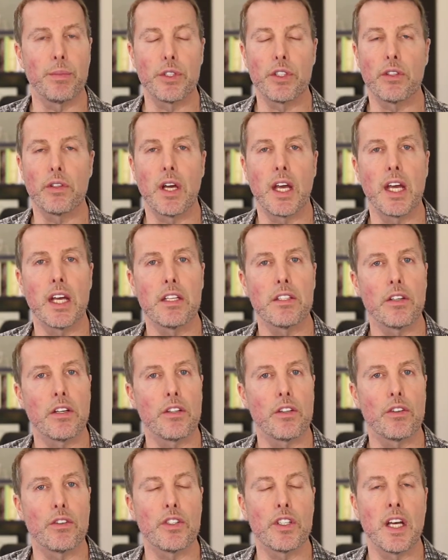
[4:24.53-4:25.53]
Put your hands
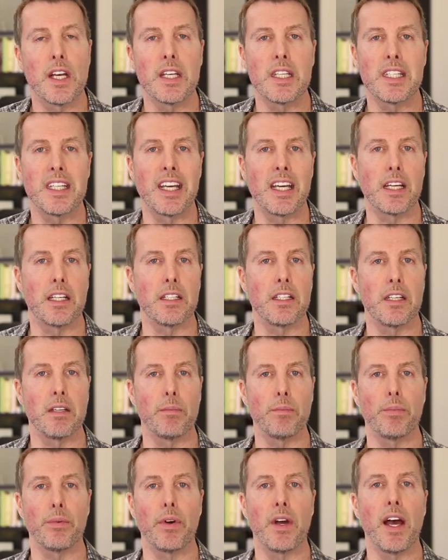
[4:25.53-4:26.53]
on your chest, take a
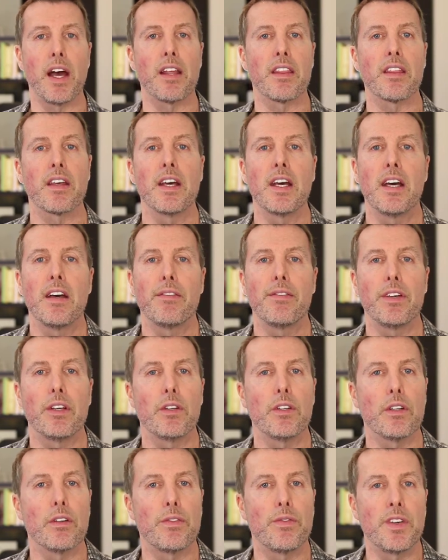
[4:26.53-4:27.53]
deep breath,
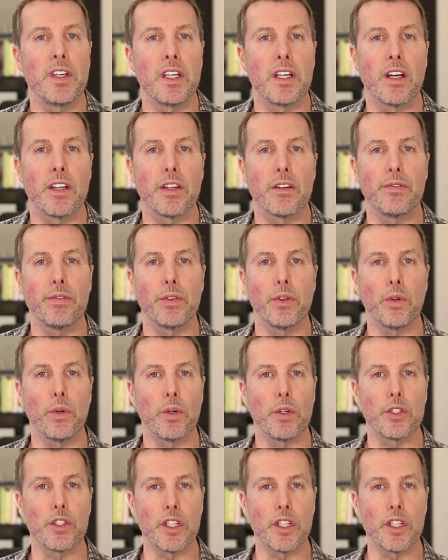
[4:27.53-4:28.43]
feel your feet on the floor.